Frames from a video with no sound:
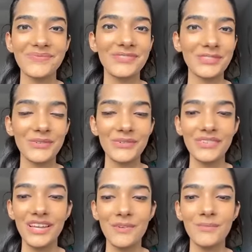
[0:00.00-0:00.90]
So
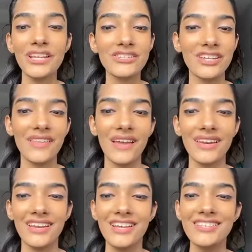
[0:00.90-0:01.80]
please share
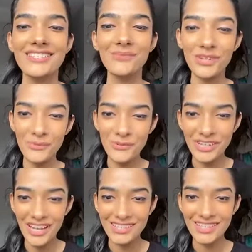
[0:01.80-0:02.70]
that. Simran
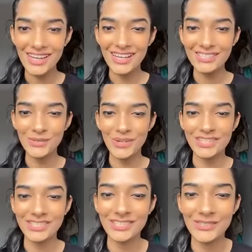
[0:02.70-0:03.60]
Puri has a last
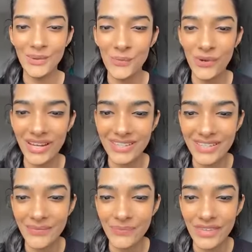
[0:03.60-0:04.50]
question, so I'm
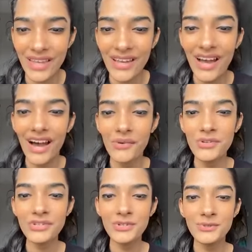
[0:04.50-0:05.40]
waiting. How to
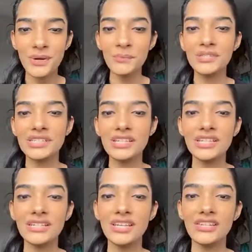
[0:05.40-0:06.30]
choose one
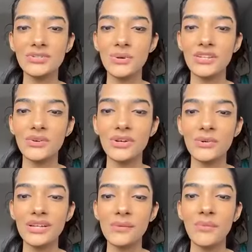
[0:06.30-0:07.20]
particular niche when you are
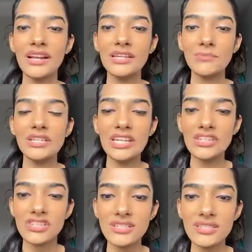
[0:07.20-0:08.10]
good at multiple
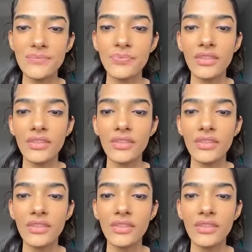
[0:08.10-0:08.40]
niches?